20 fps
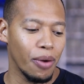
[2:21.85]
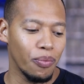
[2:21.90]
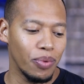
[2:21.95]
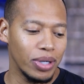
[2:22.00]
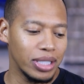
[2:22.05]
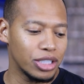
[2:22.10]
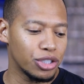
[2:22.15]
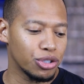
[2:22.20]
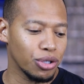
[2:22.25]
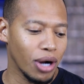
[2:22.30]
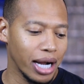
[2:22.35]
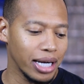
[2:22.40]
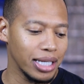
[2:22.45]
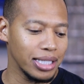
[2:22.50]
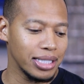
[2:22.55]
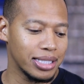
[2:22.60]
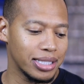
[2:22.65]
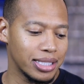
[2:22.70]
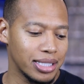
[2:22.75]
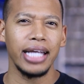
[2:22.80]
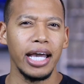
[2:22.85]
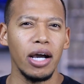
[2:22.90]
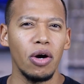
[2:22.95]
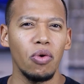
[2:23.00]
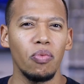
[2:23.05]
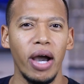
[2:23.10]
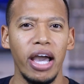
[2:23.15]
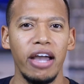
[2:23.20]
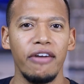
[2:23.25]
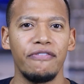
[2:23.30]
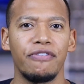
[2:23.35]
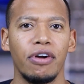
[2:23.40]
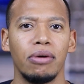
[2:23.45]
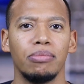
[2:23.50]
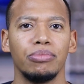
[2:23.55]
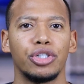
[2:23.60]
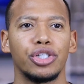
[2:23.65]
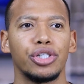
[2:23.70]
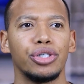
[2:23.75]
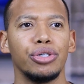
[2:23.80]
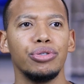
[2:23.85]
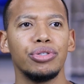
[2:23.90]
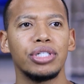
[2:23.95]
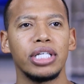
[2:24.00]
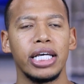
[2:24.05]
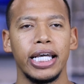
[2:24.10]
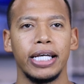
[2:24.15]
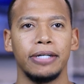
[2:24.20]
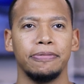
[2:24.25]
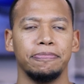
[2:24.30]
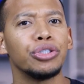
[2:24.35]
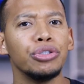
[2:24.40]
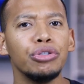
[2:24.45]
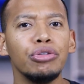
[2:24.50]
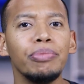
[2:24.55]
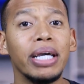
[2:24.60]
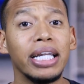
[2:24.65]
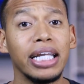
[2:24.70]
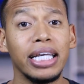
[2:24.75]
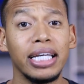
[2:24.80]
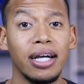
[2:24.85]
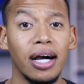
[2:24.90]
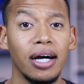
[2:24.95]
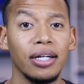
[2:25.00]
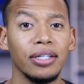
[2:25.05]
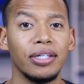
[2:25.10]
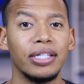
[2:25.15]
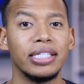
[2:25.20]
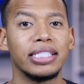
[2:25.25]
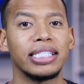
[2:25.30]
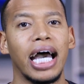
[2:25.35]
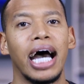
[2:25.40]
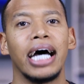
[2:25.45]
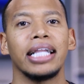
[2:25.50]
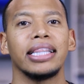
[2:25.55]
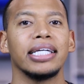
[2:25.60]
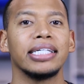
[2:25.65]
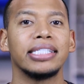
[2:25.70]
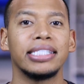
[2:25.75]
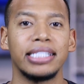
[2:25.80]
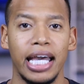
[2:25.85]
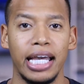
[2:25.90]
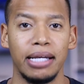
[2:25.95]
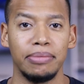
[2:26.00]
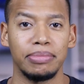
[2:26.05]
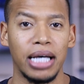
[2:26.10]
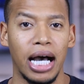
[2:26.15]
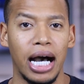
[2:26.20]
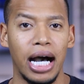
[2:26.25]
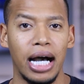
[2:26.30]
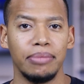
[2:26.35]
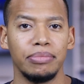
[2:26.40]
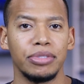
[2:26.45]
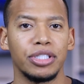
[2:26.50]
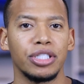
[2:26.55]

I would try to stay away from choosing too many colors at the same time.